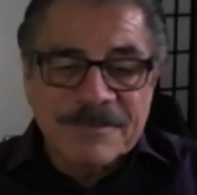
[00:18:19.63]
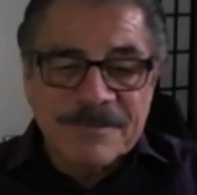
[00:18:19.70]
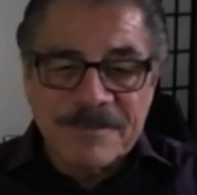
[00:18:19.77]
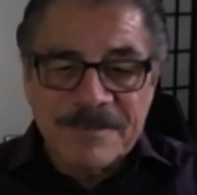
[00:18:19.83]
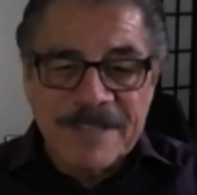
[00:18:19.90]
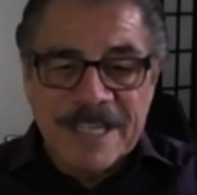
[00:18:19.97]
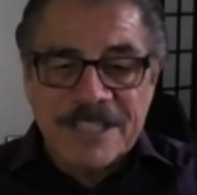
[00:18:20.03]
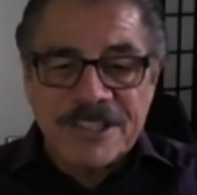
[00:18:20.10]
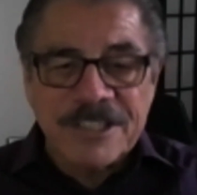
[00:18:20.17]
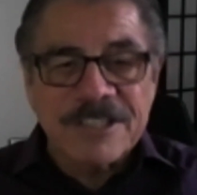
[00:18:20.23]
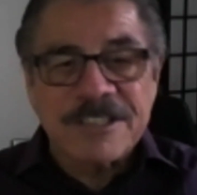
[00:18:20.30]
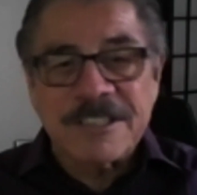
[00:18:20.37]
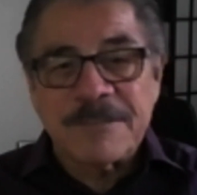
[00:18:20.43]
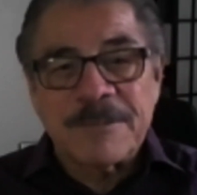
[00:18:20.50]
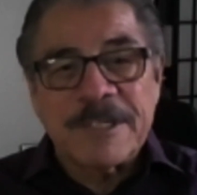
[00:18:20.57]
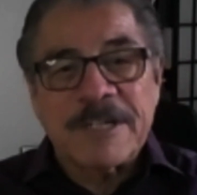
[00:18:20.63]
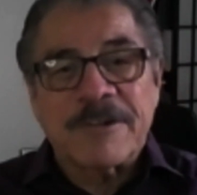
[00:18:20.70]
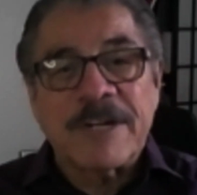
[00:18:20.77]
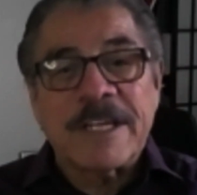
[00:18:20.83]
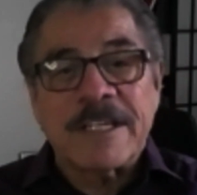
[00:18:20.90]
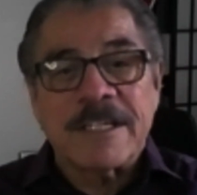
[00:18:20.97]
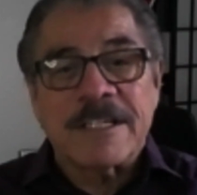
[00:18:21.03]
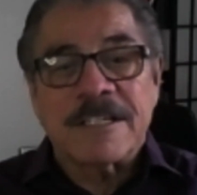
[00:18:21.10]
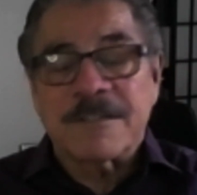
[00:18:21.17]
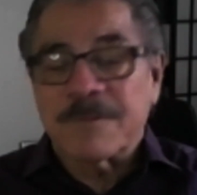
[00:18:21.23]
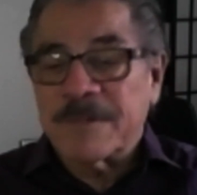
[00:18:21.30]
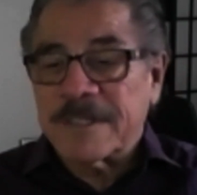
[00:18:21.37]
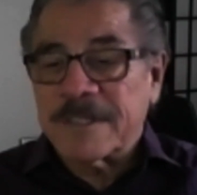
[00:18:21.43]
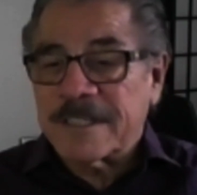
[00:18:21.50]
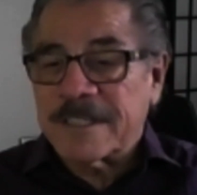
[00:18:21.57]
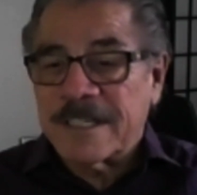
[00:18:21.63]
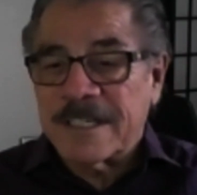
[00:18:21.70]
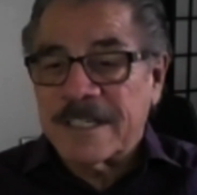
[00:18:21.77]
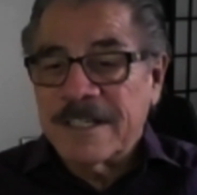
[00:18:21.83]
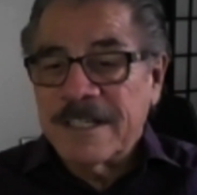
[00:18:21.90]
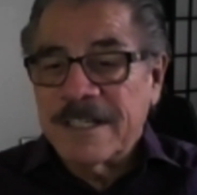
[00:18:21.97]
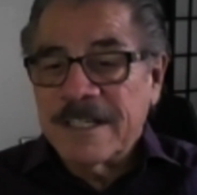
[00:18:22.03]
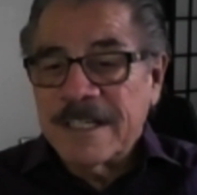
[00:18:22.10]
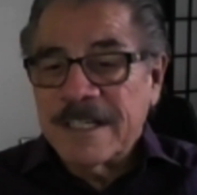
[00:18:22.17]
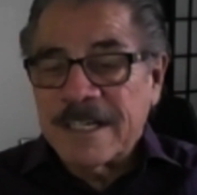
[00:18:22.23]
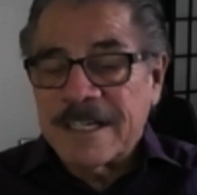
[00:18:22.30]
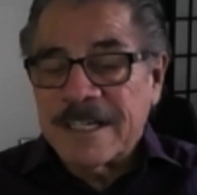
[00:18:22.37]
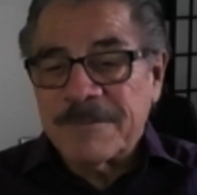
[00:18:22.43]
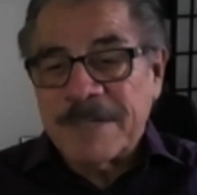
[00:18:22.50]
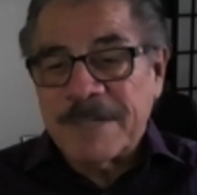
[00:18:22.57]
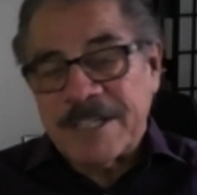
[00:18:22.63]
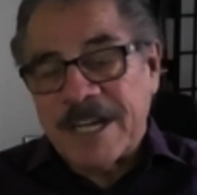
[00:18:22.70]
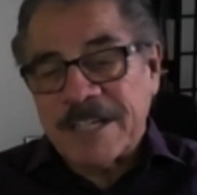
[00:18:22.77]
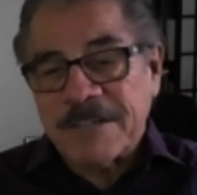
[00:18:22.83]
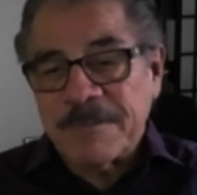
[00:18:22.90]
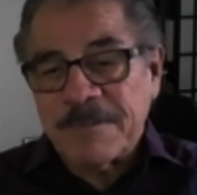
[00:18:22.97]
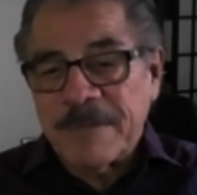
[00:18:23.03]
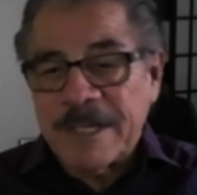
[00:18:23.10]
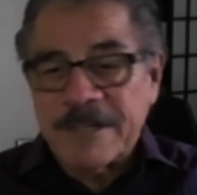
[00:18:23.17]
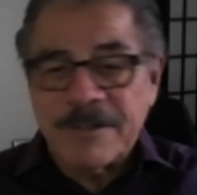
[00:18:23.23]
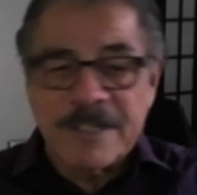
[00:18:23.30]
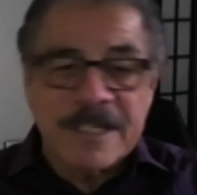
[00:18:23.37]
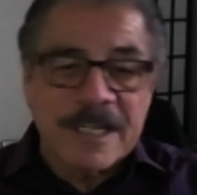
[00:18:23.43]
next year's going to be a great year with my documentary.